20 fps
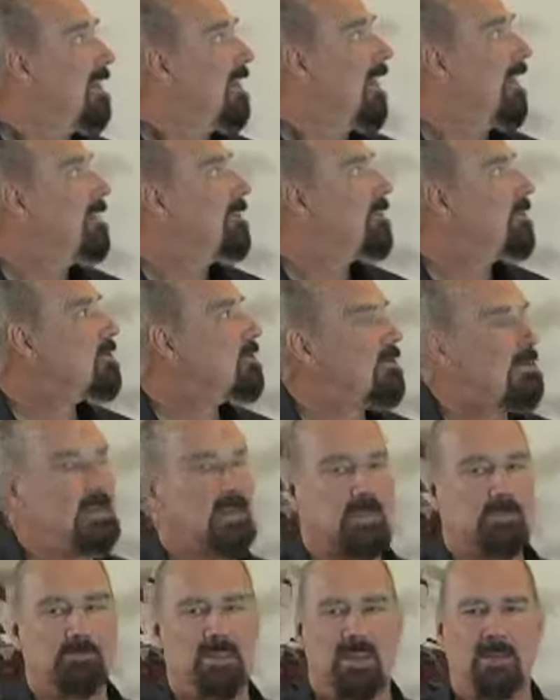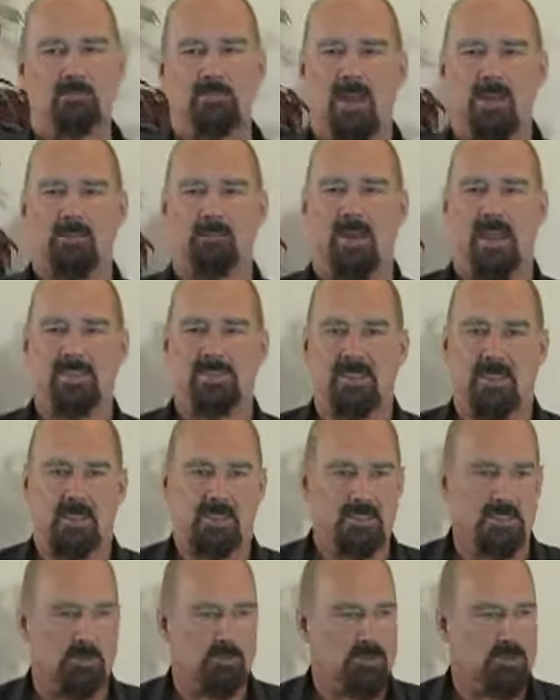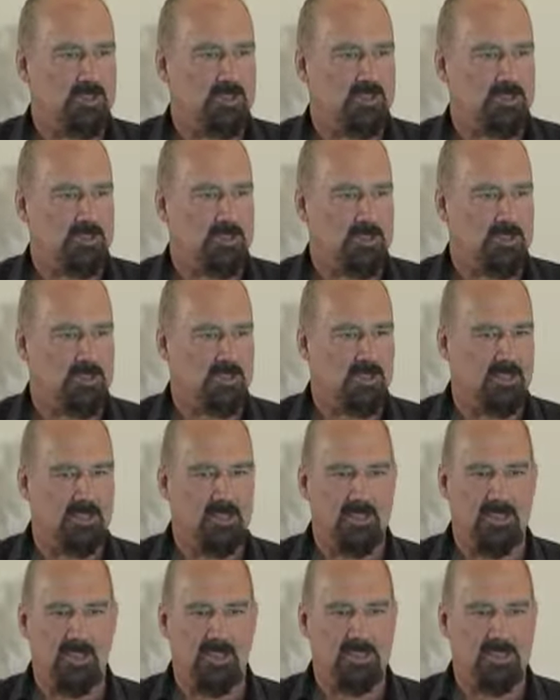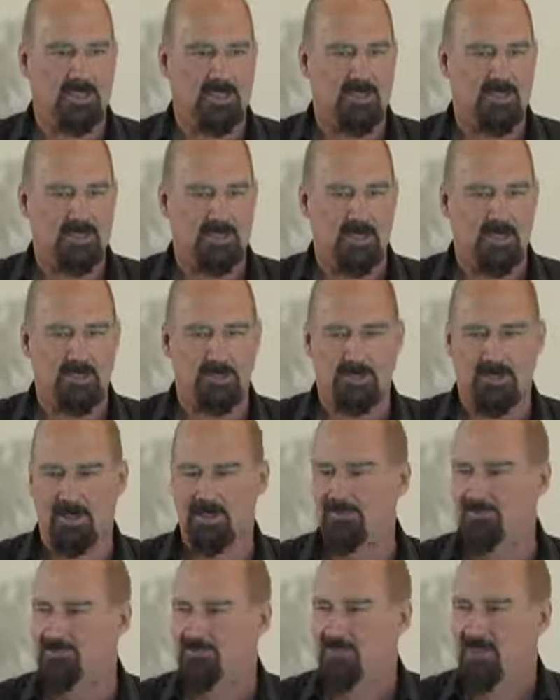It does work in mathematics. It was introduced in the nineteenth century,